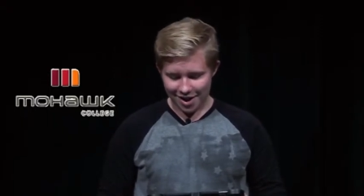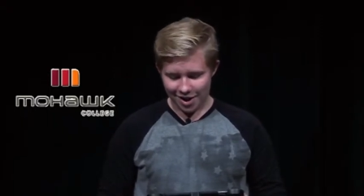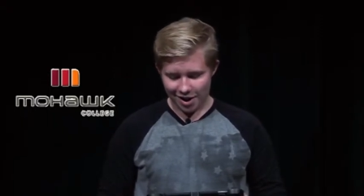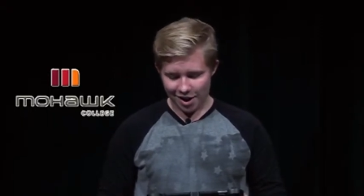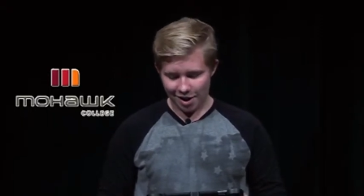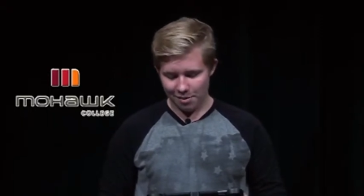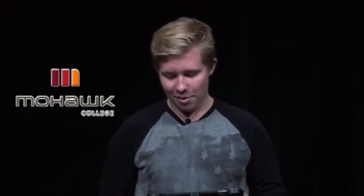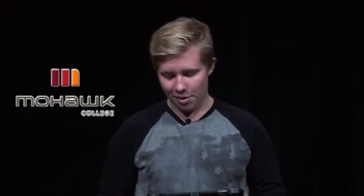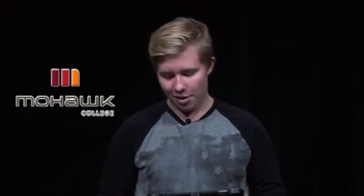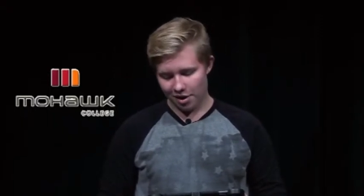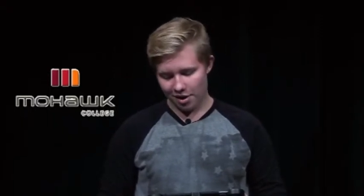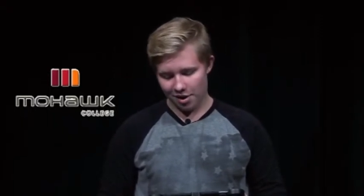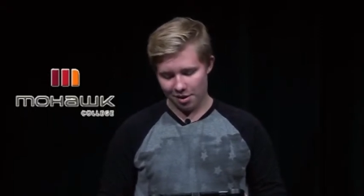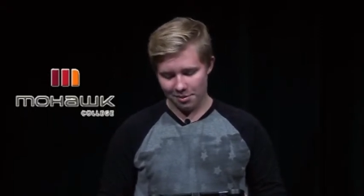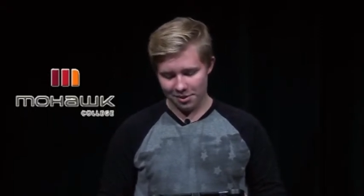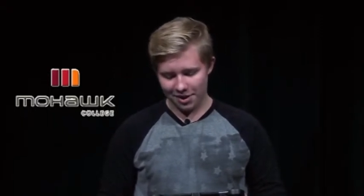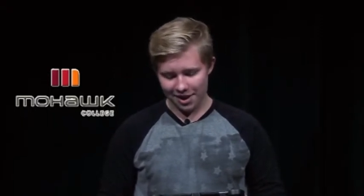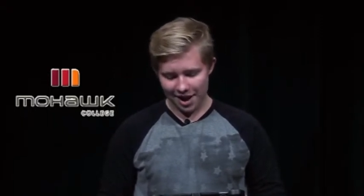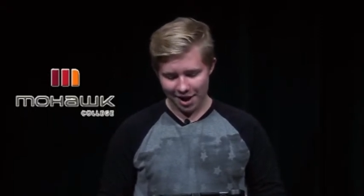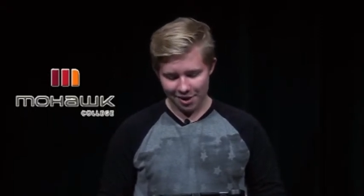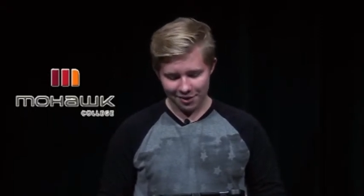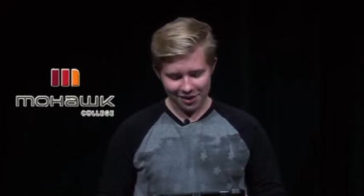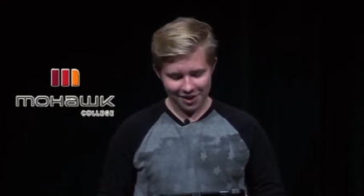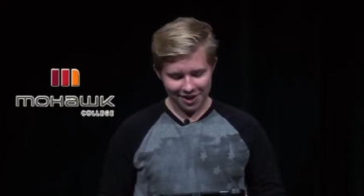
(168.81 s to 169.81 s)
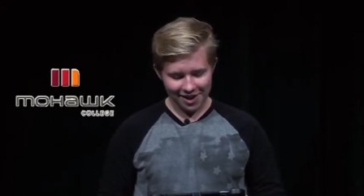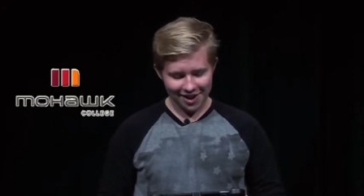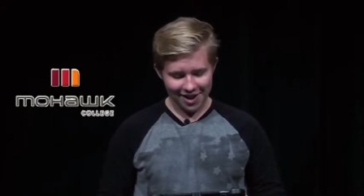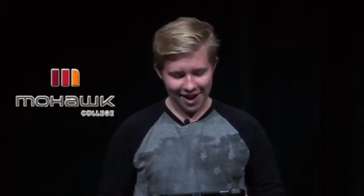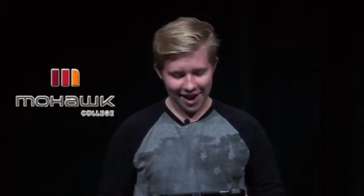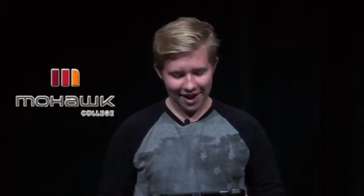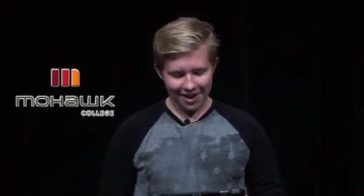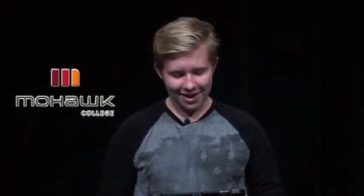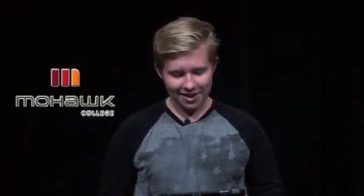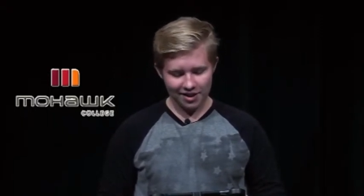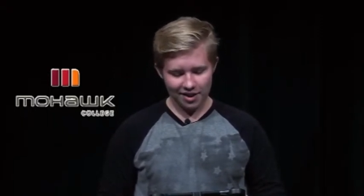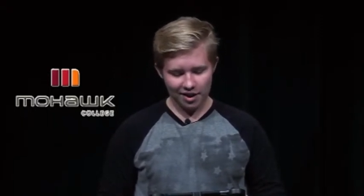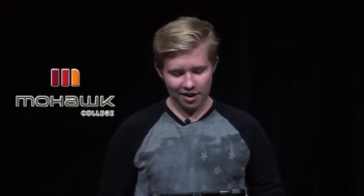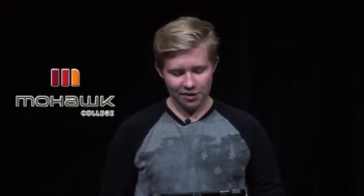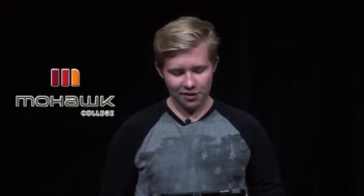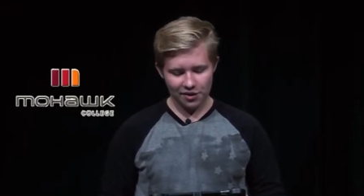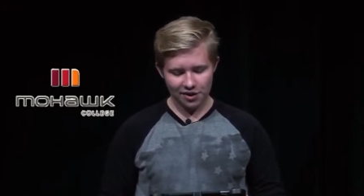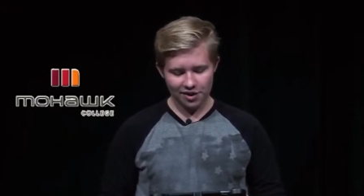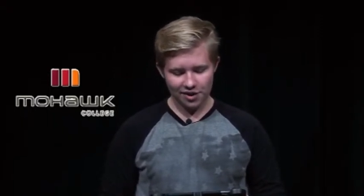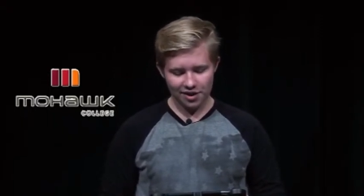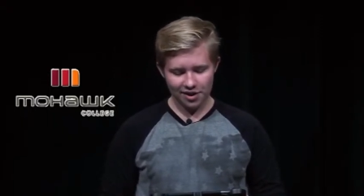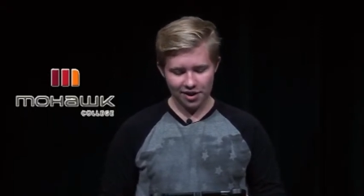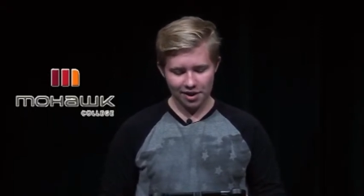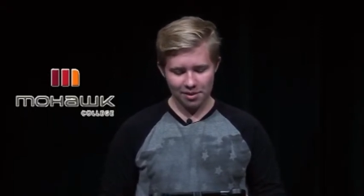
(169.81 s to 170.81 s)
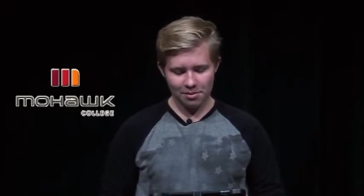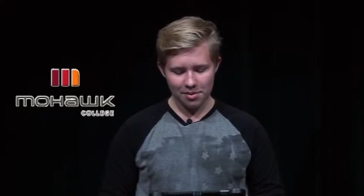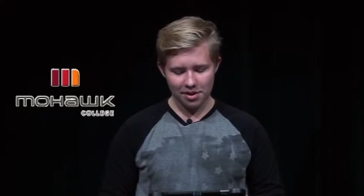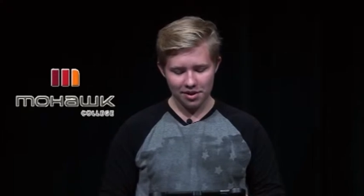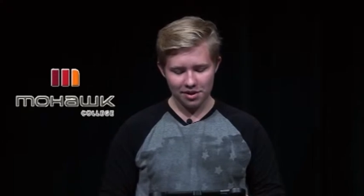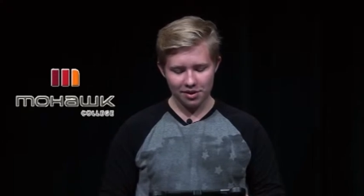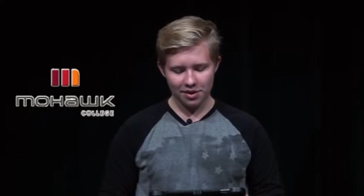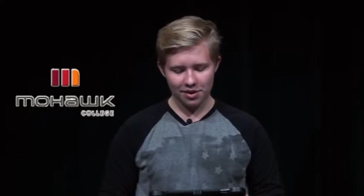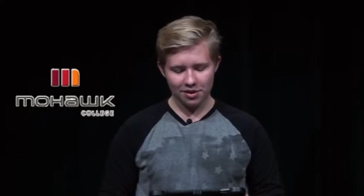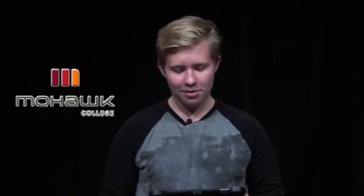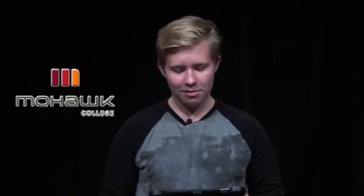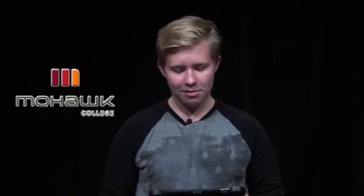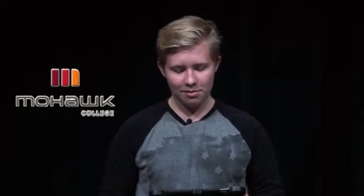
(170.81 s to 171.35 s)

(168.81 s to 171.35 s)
Come, come down to the guidance office to see Mr.